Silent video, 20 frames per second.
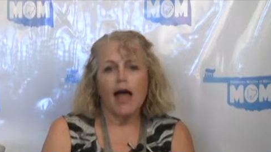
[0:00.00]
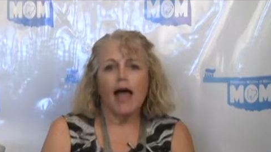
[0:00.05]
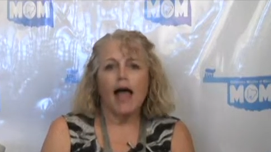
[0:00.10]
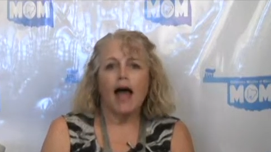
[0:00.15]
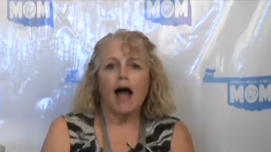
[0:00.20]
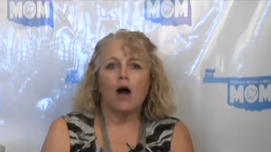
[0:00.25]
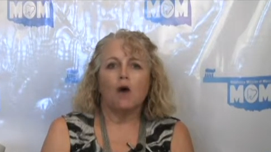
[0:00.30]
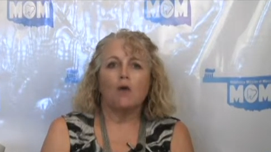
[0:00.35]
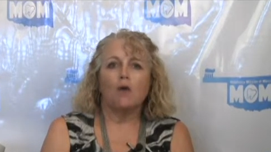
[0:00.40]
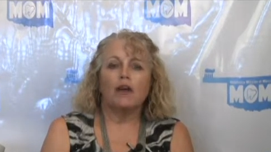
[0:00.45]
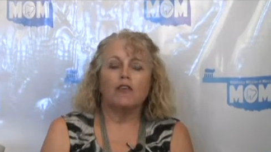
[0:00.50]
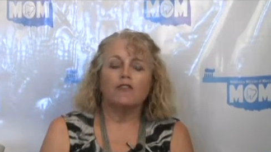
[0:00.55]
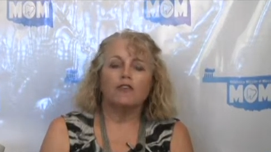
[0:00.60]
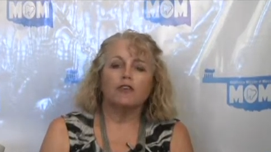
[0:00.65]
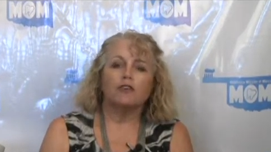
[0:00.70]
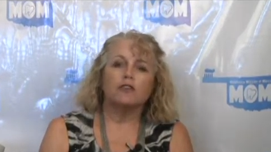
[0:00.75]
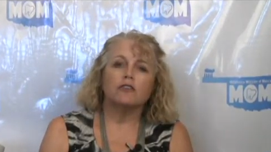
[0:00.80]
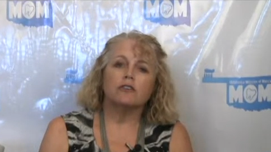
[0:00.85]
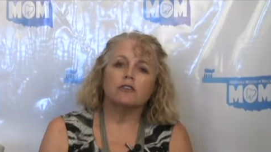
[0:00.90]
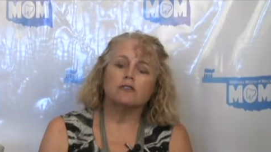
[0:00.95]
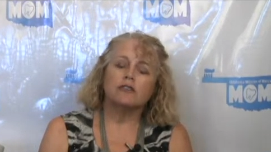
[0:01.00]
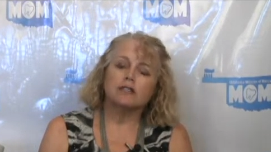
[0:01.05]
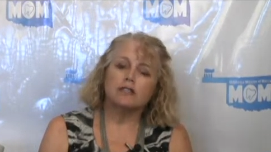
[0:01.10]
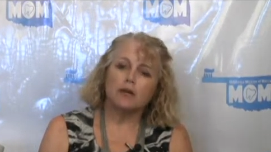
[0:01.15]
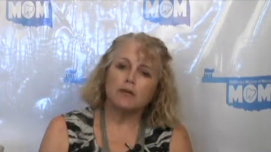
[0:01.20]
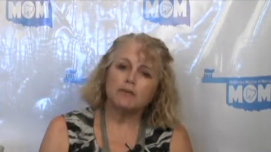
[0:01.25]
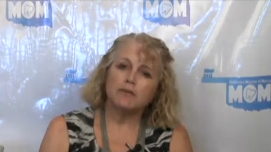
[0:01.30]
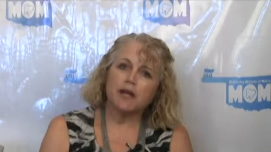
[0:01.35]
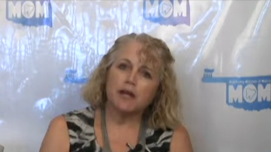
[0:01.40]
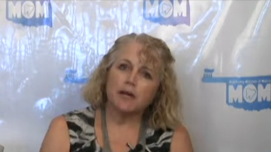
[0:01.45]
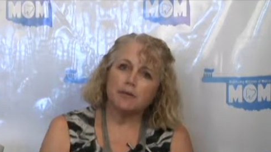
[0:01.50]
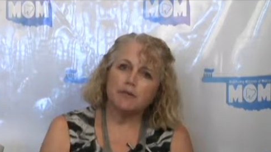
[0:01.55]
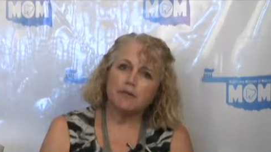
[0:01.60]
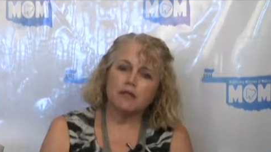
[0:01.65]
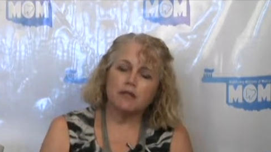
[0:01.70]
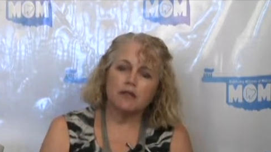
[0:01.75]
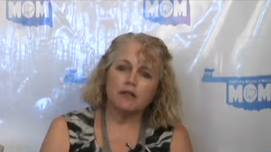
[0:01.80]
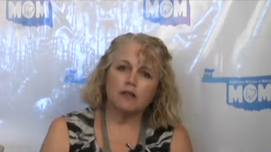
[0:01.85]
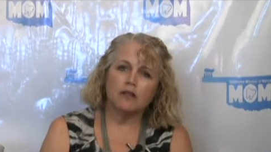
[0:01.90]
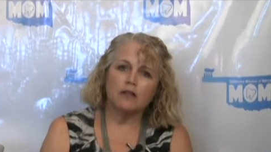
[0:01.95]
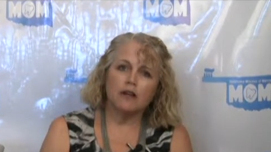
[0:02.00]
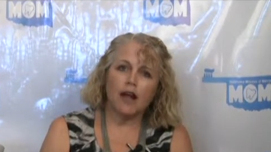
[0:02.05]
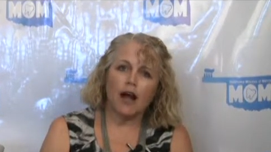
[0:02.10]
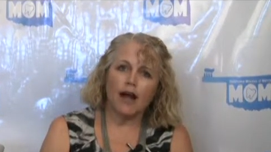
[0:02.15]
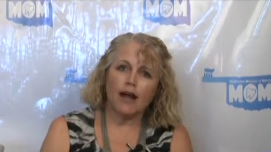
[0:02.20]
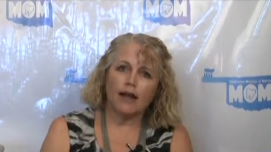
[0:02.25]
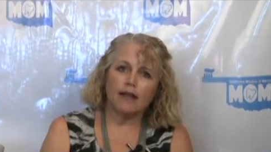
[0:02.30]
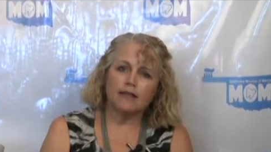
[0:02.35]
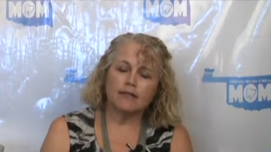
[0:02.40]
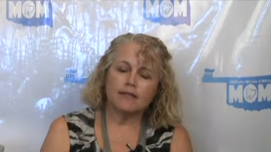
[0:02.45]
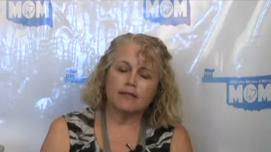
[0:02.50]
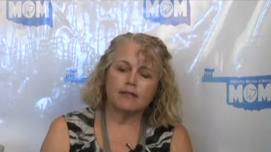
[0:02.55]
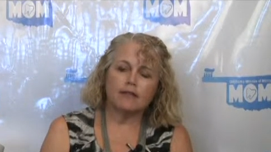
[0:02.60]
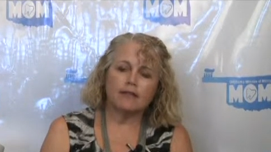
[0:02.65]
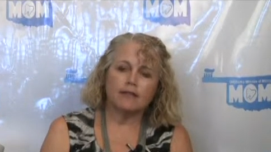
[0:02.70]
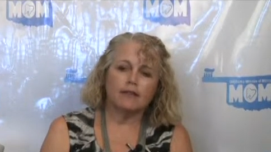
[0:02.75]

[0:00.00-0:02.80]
However, sometimes little guys,